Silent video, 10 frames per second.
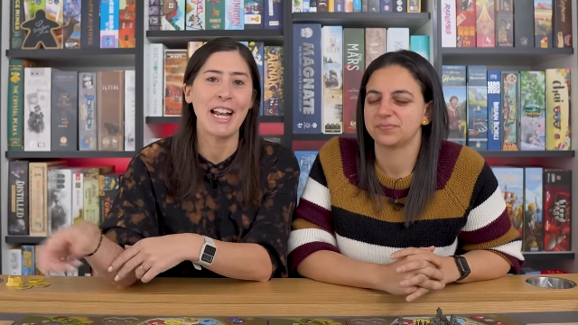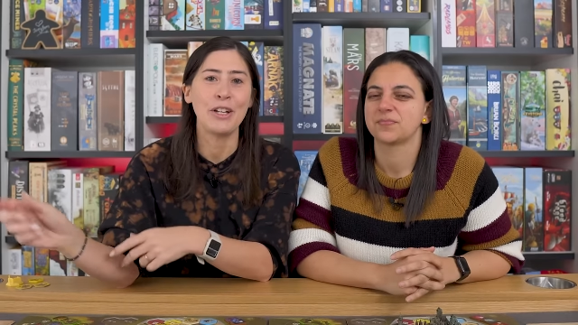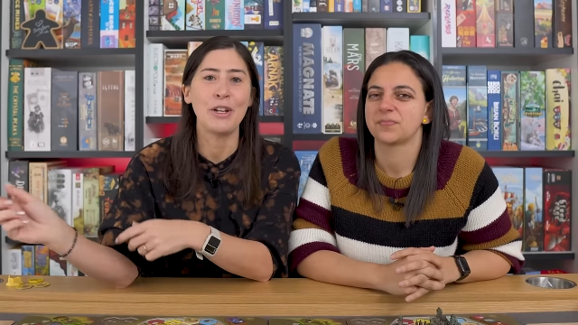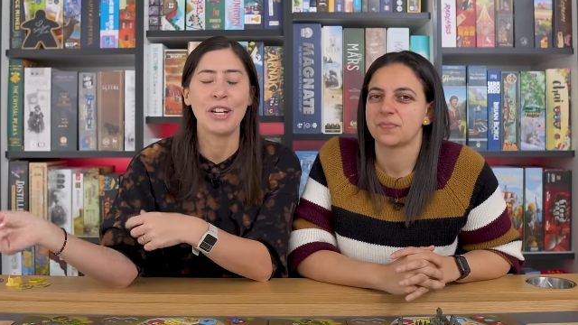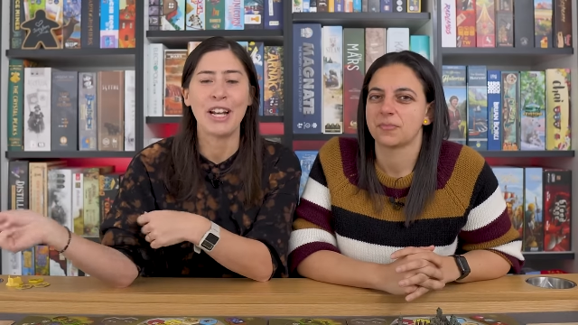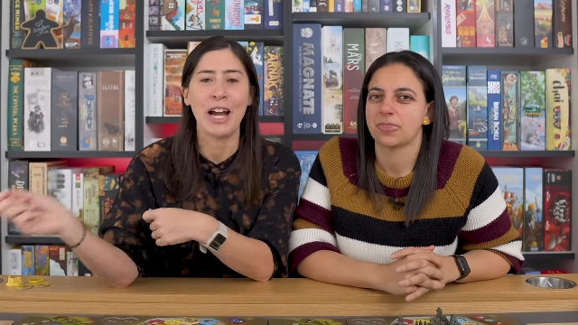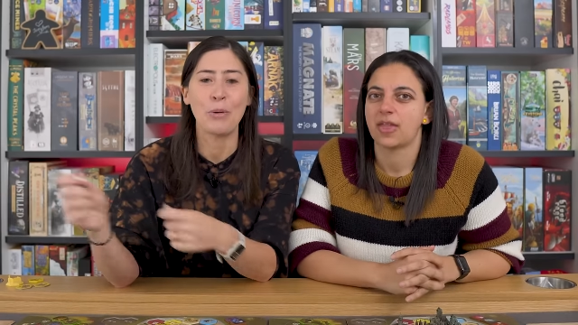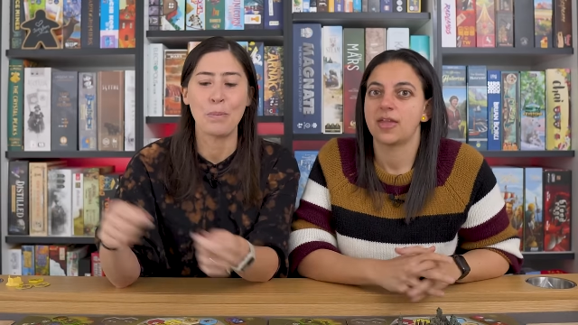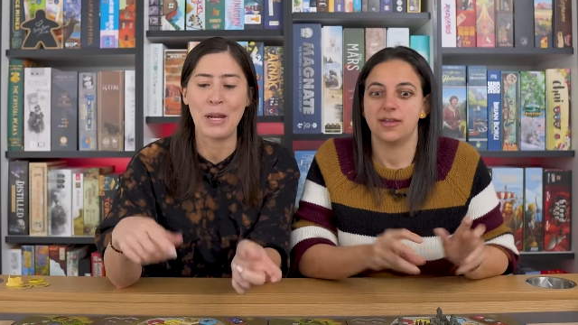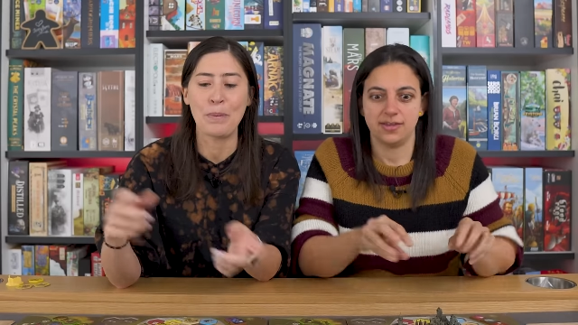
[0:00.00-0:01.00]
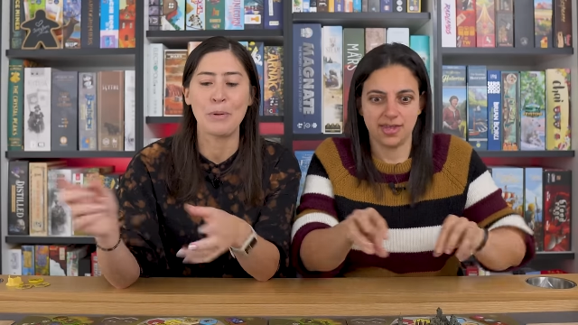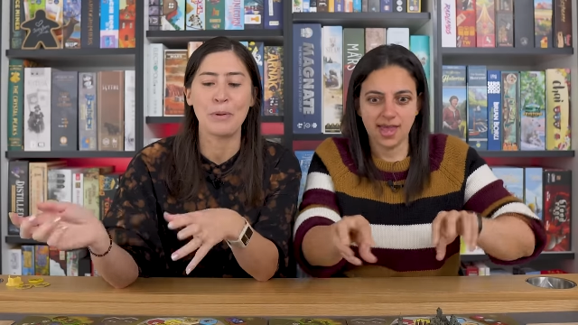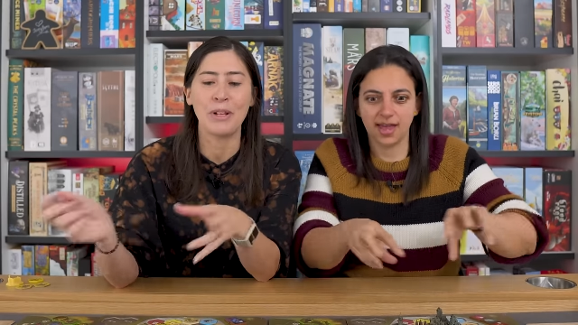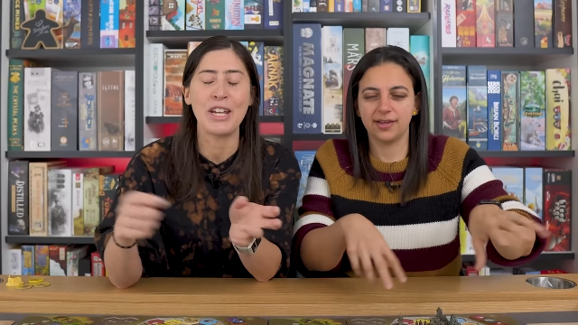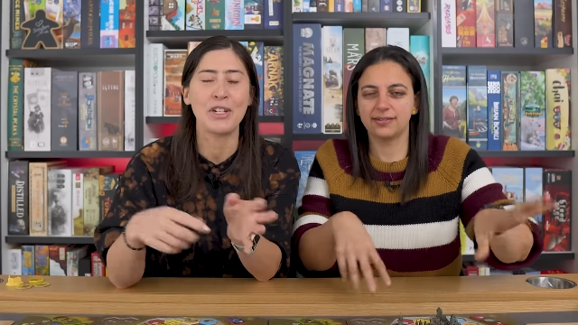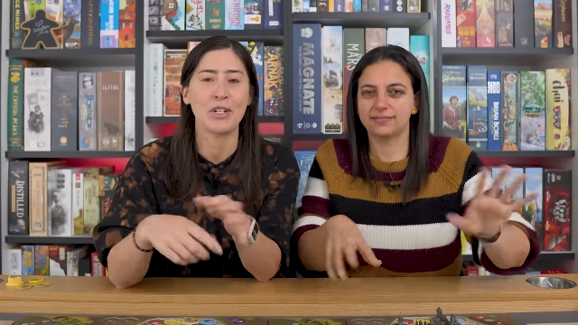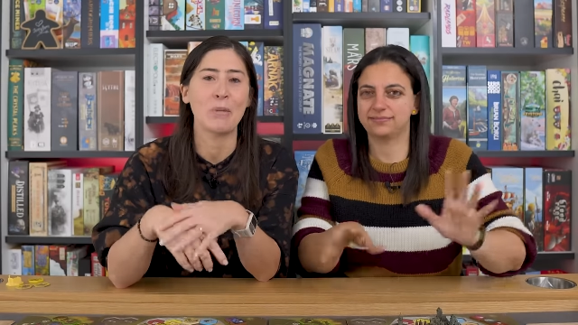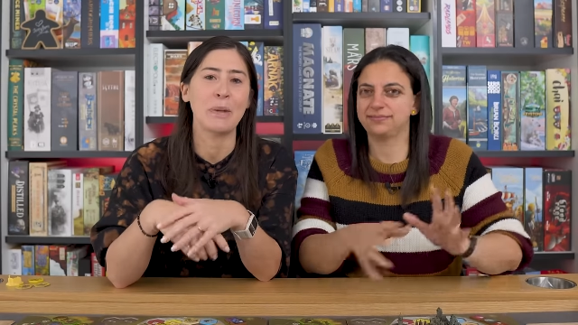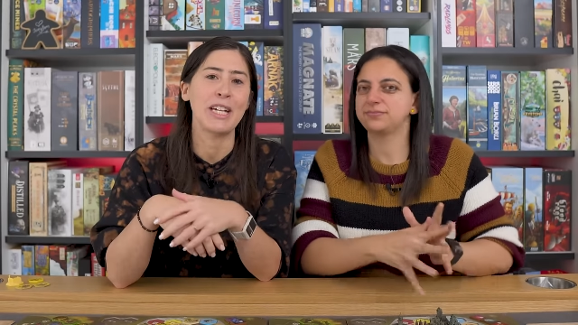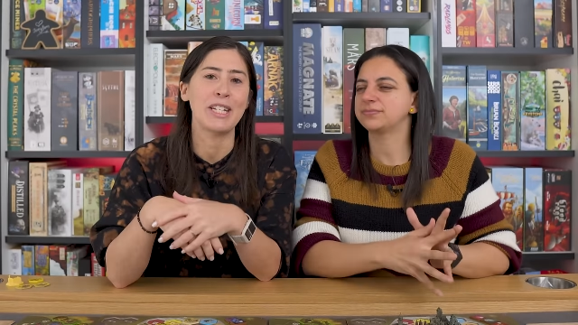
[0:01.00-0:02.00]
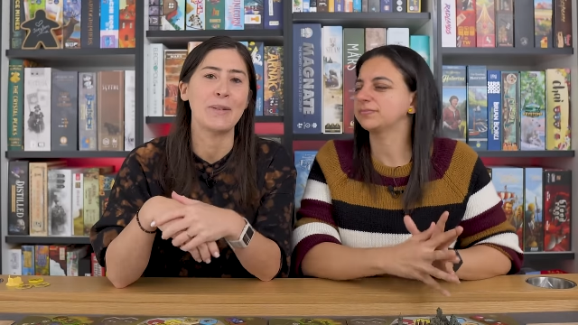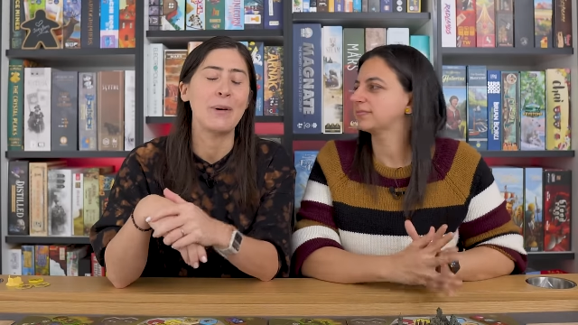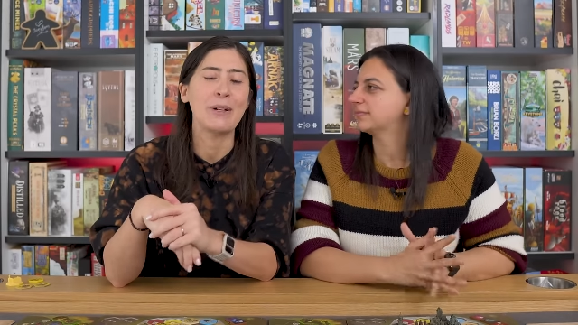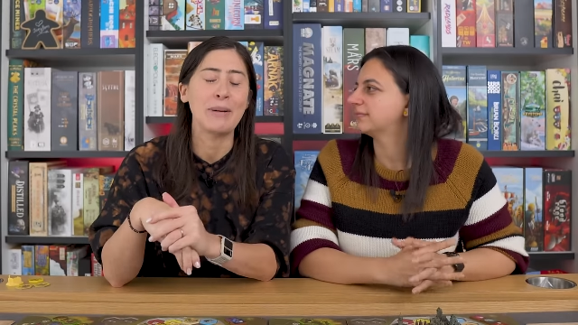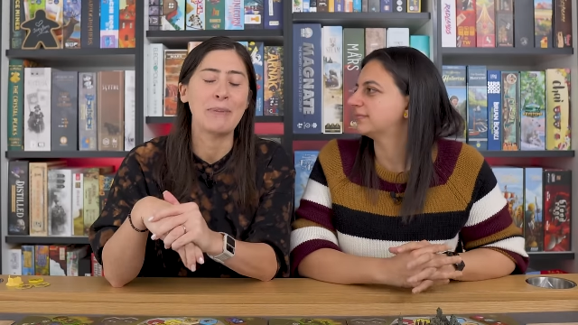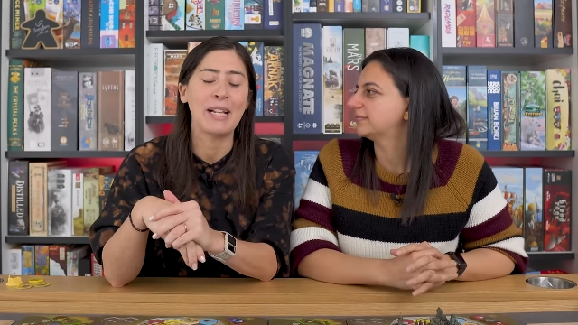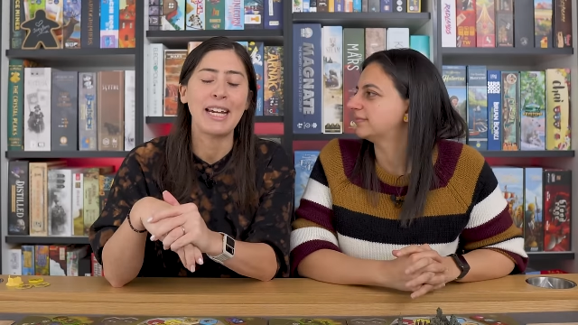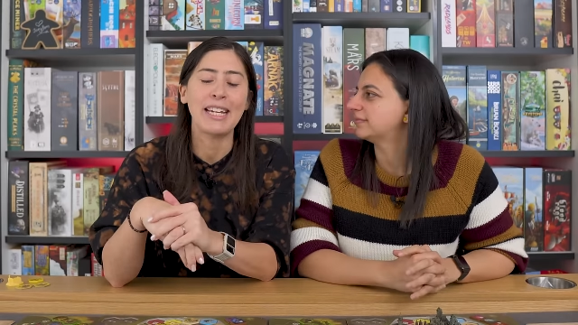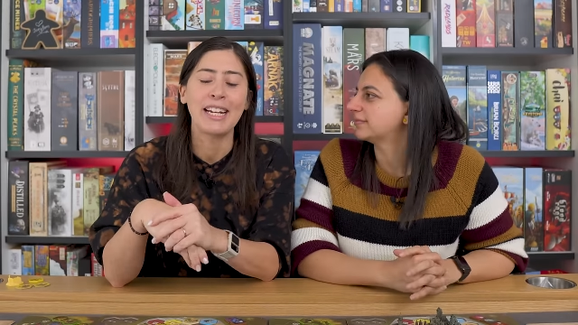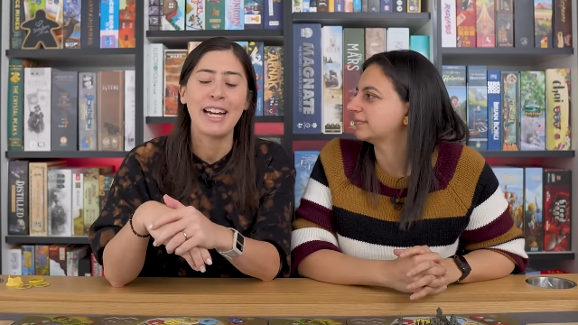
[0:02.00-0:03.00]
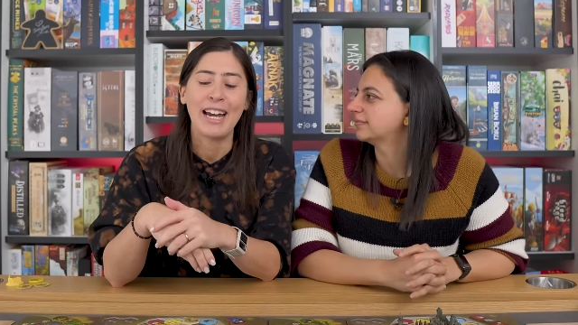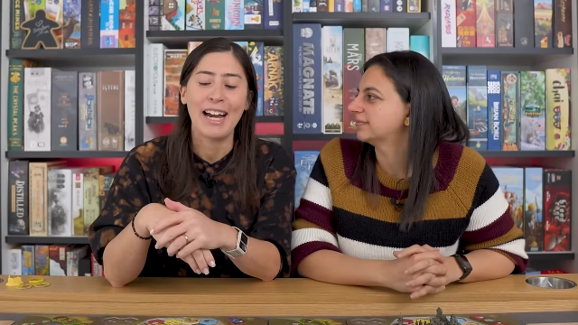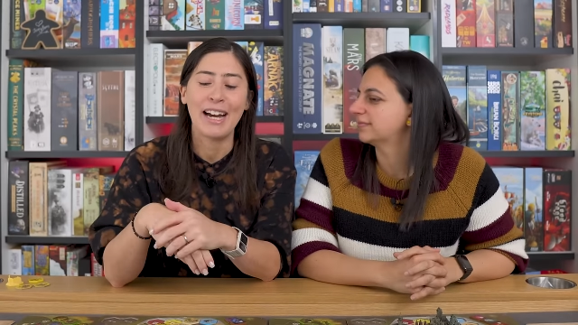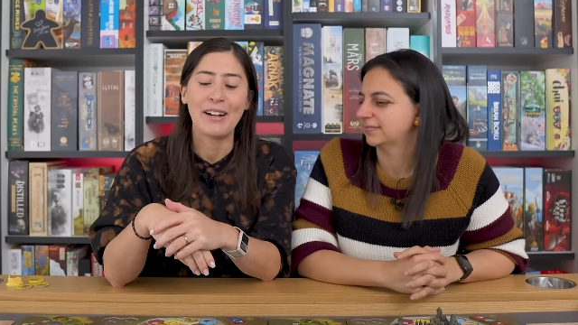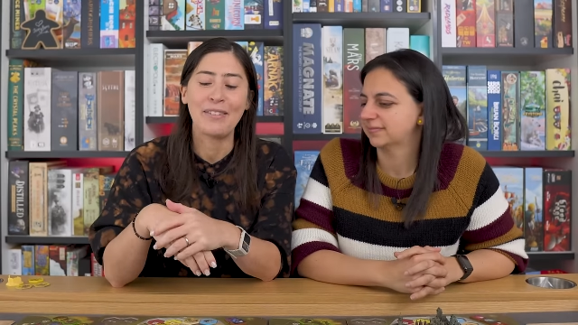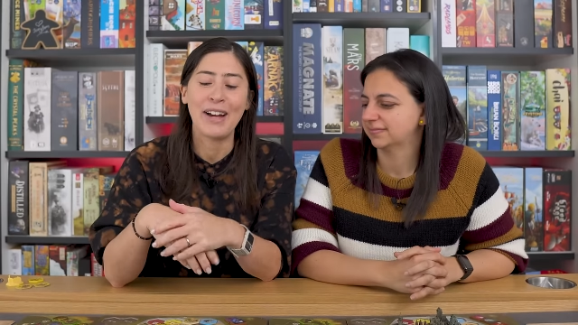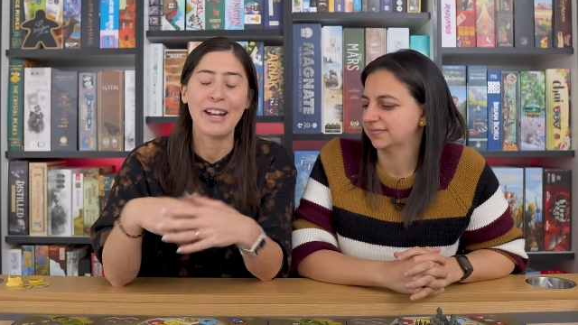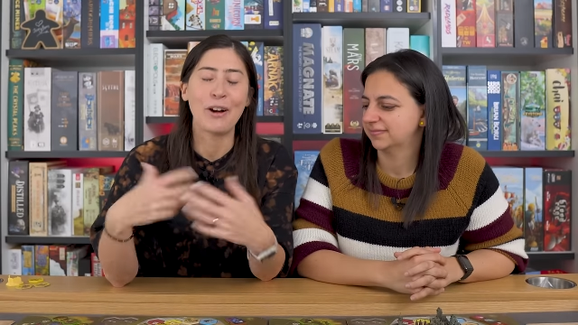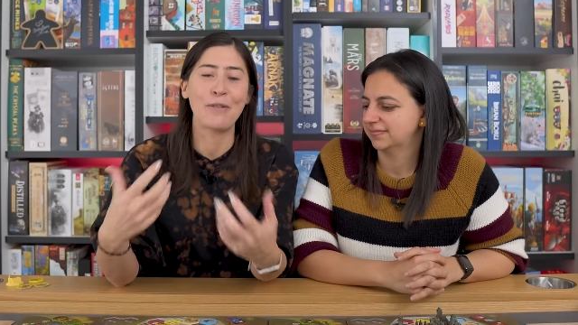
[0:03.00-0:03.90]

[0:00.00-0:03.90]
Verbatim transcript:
Speaker 1: and you can help people yeah. like just replace them while they're playing. Um, and